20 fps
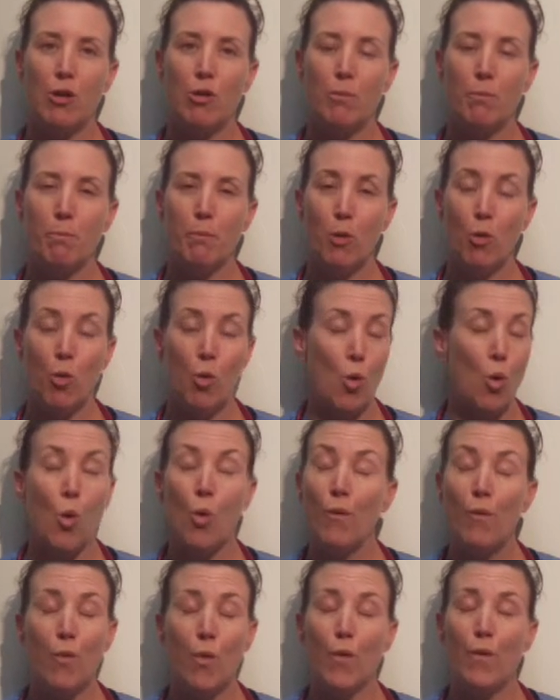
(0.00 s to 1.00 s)
feet or
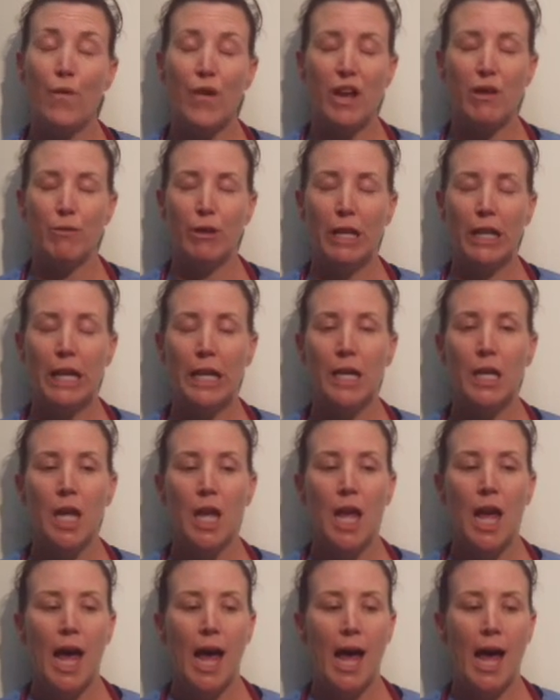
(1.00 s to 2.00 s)
all 4 feet
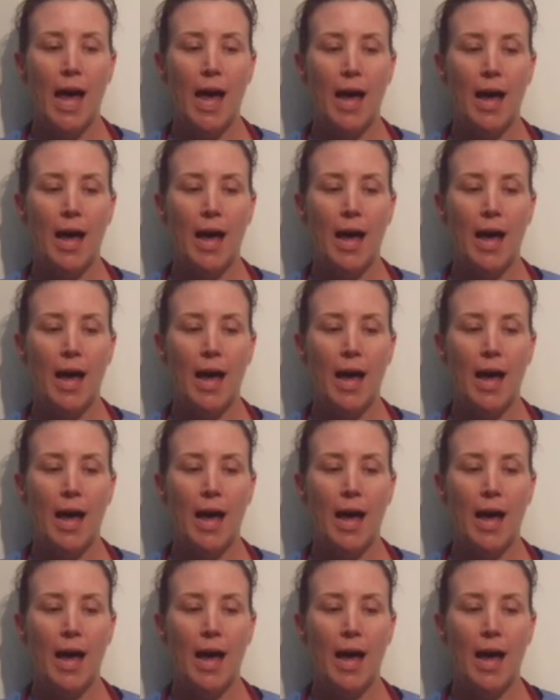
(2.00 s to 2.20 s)
really,